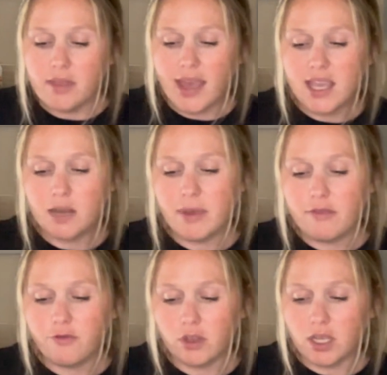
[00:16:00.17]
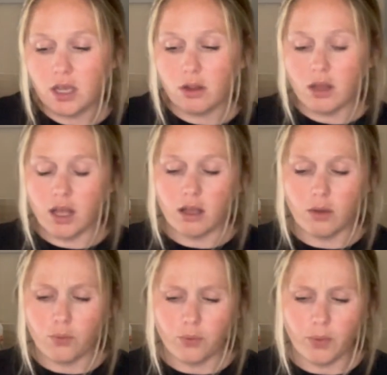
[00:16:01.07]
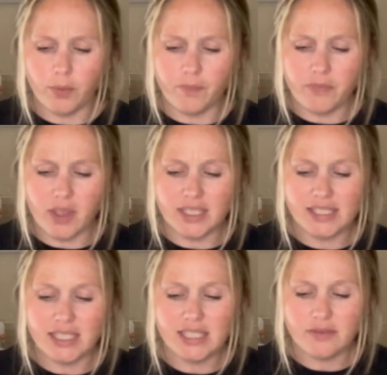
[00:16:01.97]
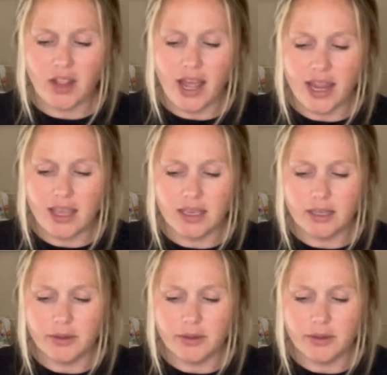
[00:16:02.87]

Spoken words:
they could be feeling a sense of like,